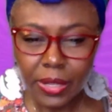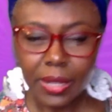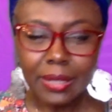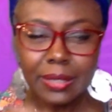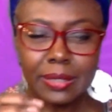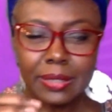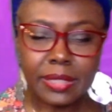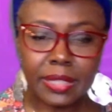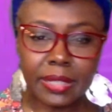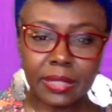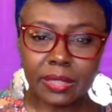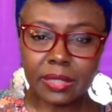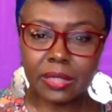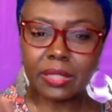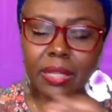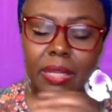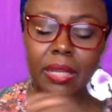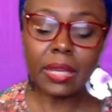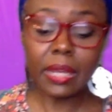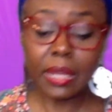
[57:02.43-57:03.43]

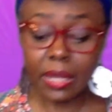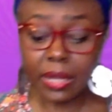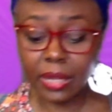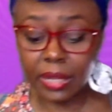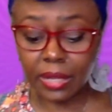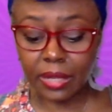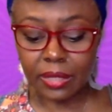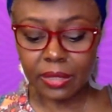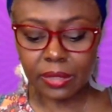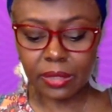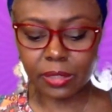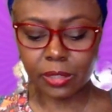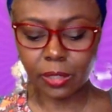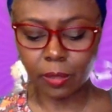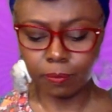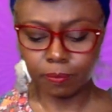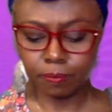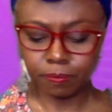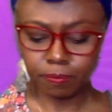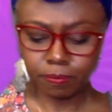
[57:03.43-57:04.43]
dis-ease
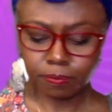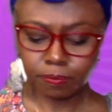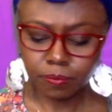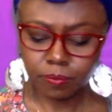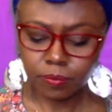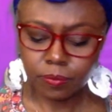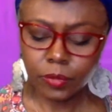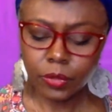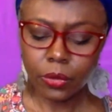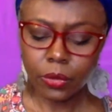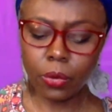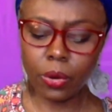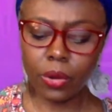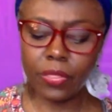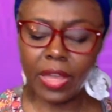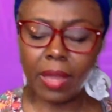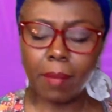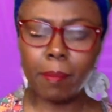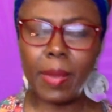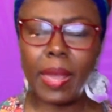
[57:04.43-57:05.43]
or
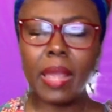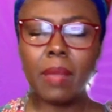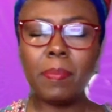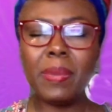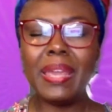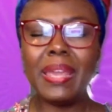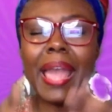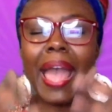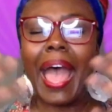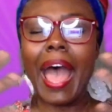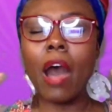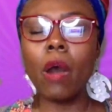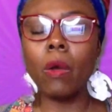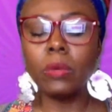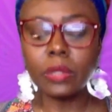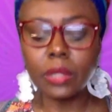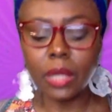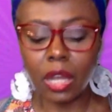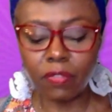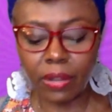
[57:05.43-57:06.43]
that may be
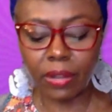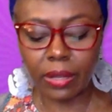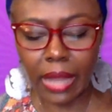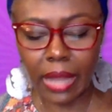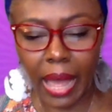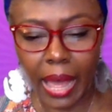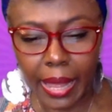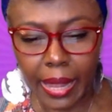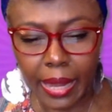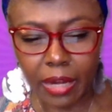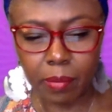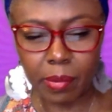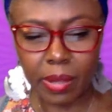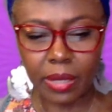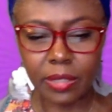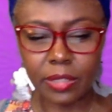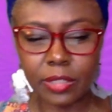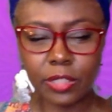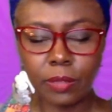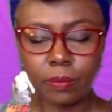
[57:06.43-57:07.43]
out of
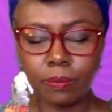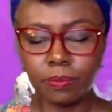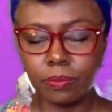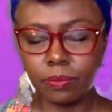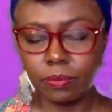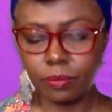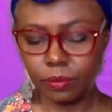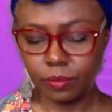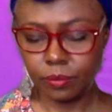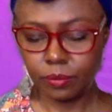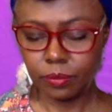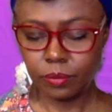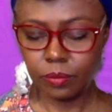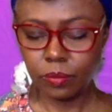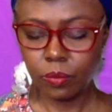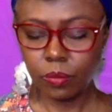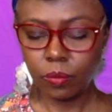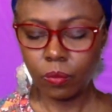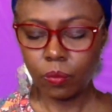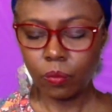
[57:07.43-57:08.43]
alignment.
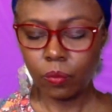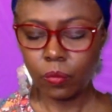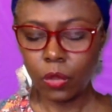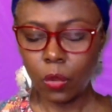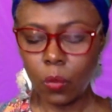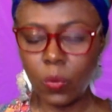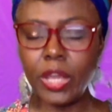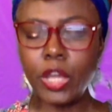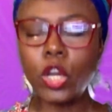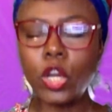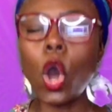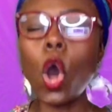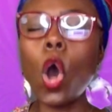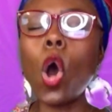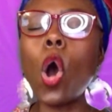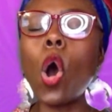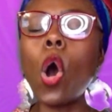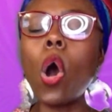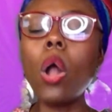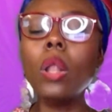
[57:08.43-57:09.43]
We
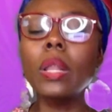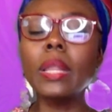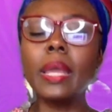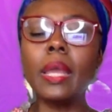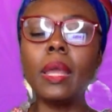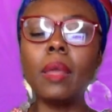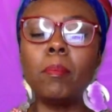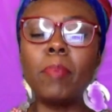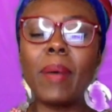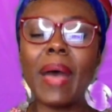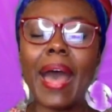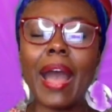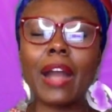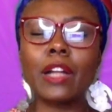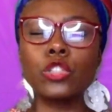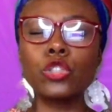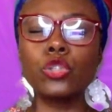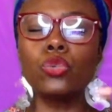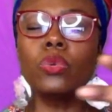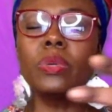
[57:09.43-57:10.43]
call it back
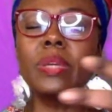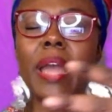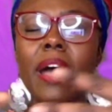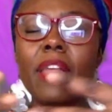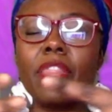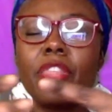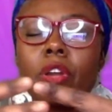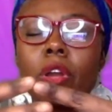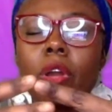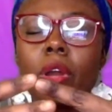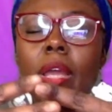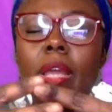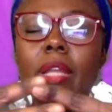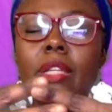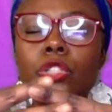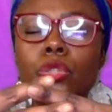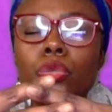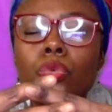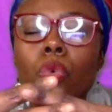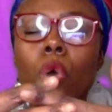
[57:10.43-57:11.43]
together
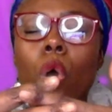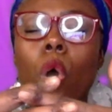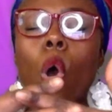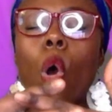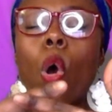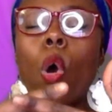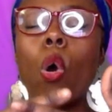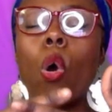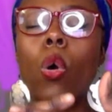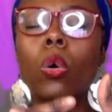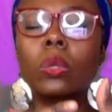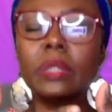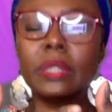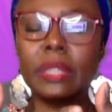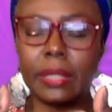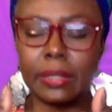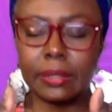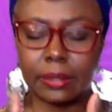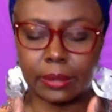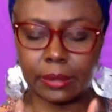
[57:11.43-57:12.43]
to
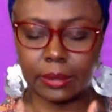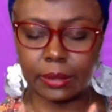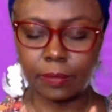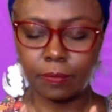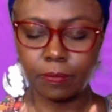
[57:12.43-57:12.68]
wholeness,